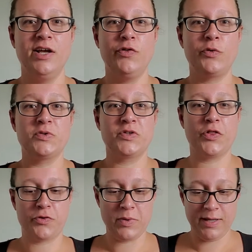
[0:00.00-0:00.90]
There was the
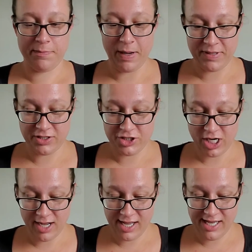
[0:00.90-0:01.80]
three. Pumpkin
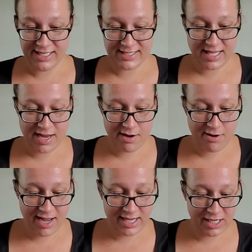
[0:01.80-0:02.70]
Chai is
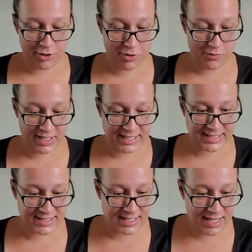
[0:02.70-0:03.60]
there, and I noticed